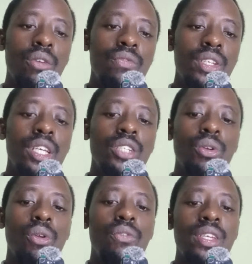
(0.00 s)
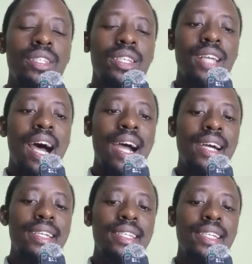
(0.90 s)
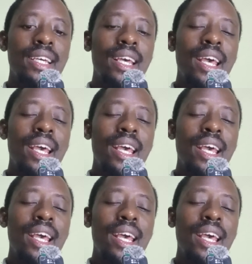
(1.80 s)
of the Sexual Offences Act.